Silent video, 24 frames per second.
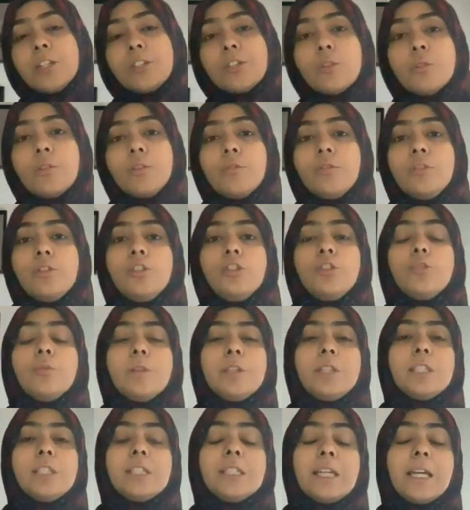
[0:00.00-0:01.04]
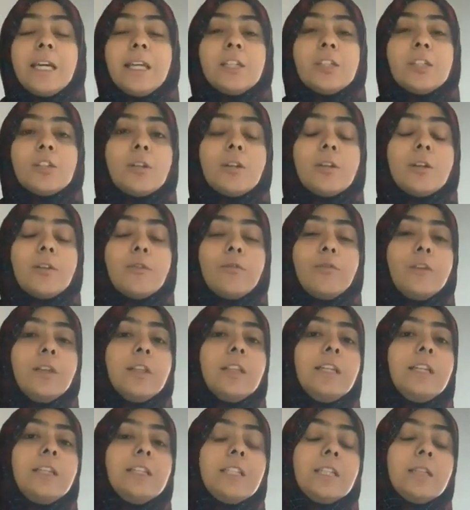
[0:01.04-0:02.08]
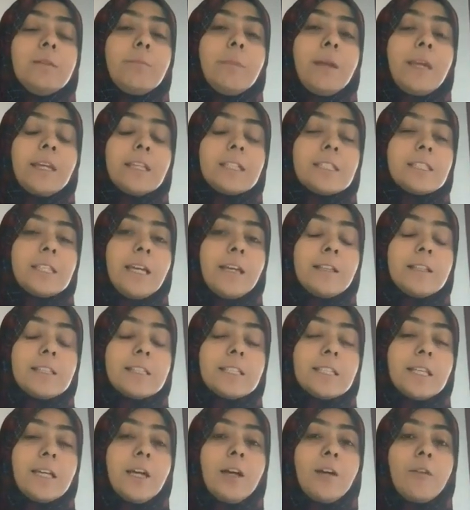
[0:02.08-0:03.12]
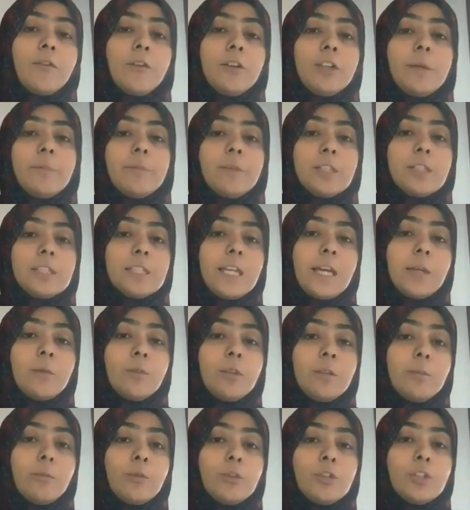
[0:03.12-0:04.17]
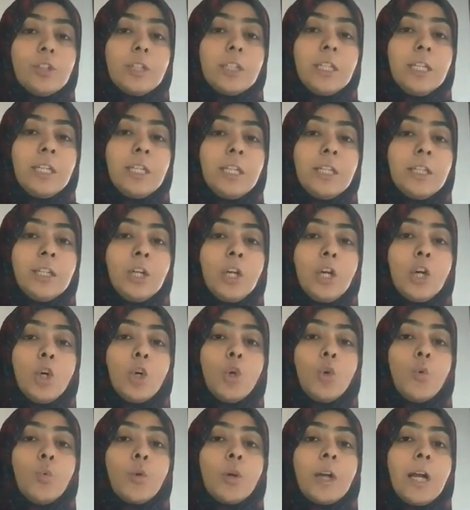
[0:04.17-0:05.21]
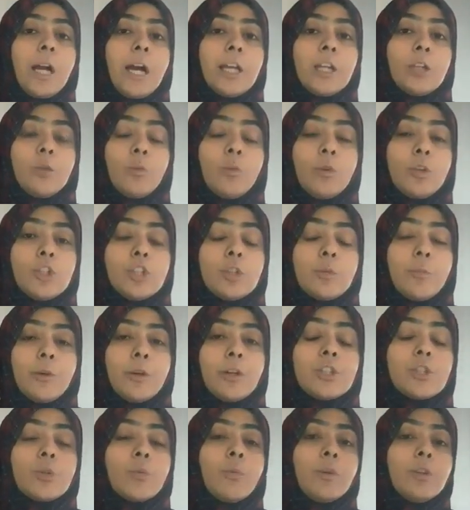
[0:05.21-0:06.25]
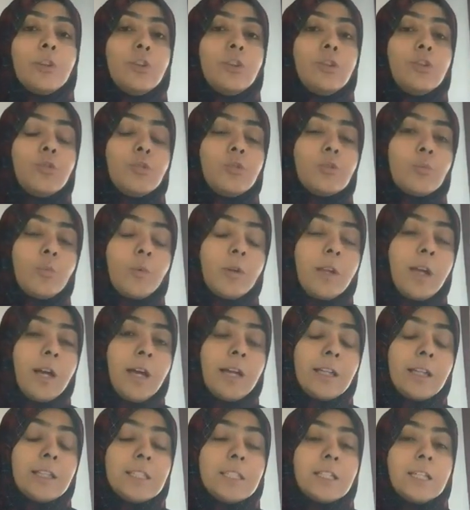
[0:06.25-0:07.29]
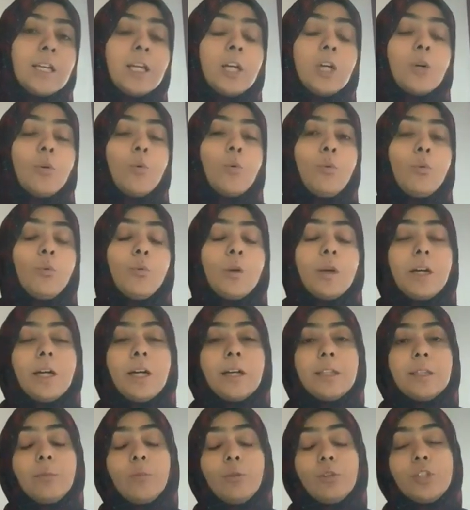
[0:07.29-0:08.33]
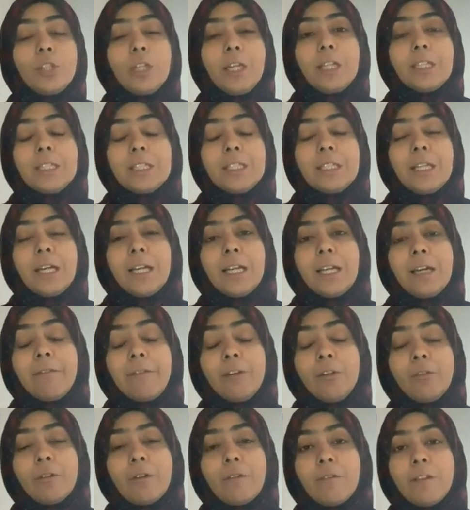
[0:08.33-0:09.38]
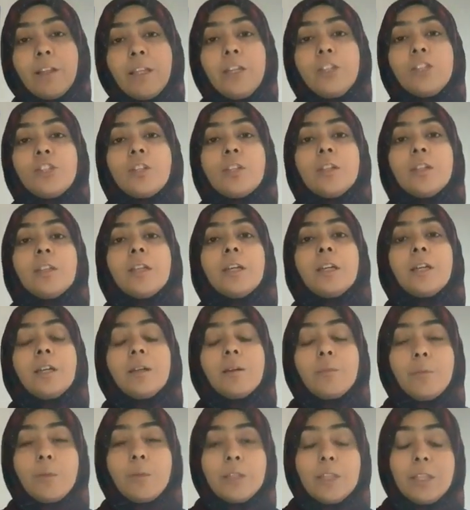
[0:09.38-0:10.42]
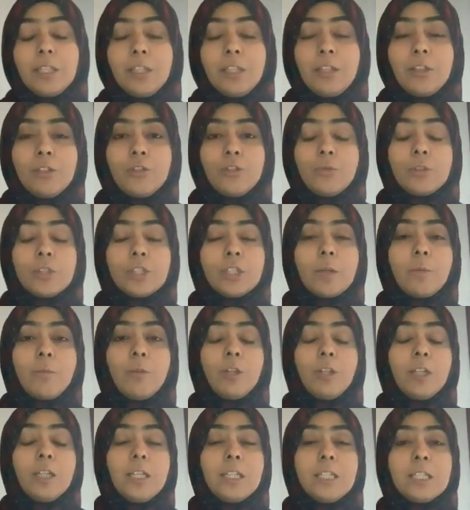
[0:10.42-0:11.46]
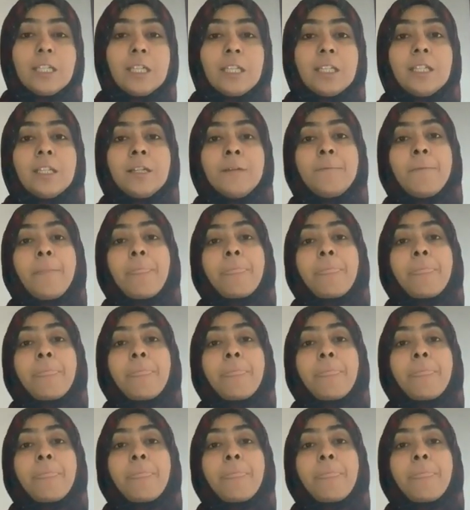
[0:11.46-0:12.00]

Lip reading: So the Jewish stand really didn't make sense for them to side with the mushrikeen, who were idol worshippers when the Jews were not, who the mushrikeen did not have any revelation, but the Jewish community did.